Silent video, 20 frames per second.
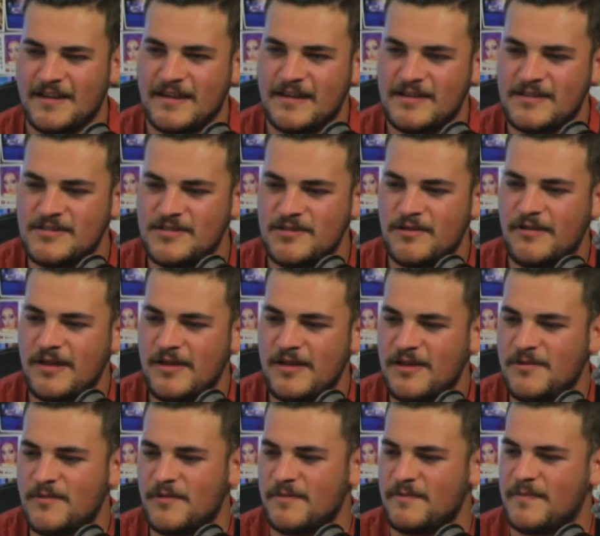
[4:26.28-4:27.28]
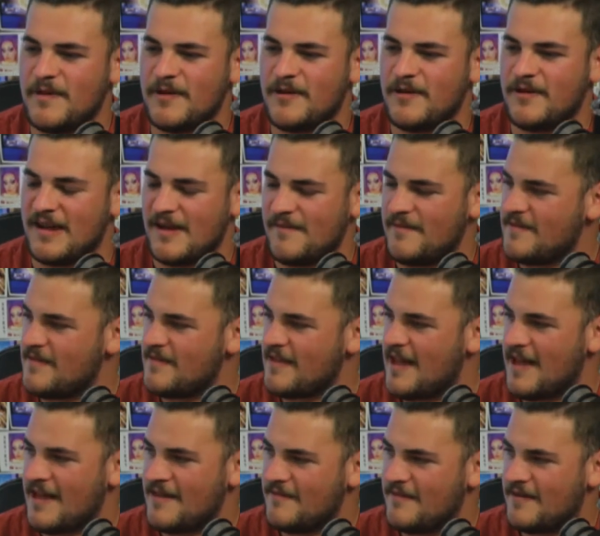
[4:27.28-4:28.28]
Surely you wouldn't pick your name as
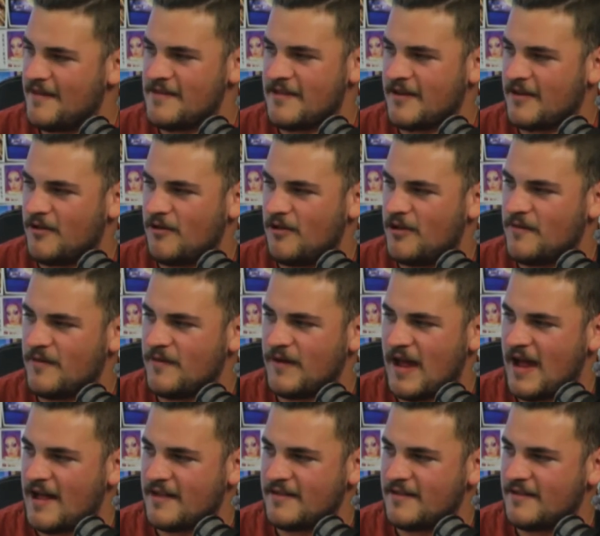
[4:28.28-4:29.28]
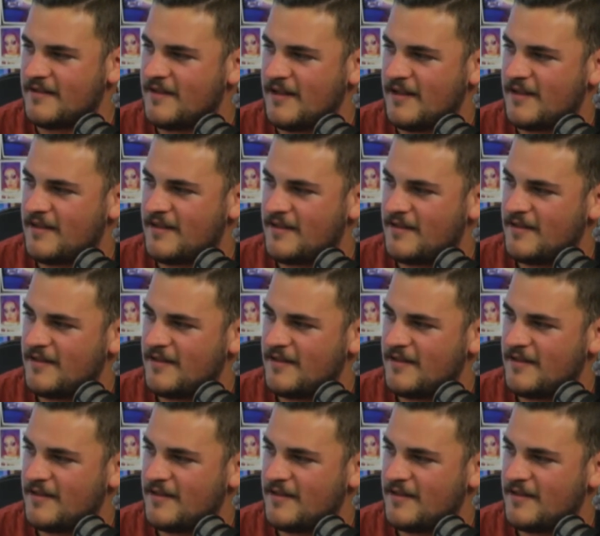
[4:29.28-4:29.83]
that as like a Hollywood actor. Like,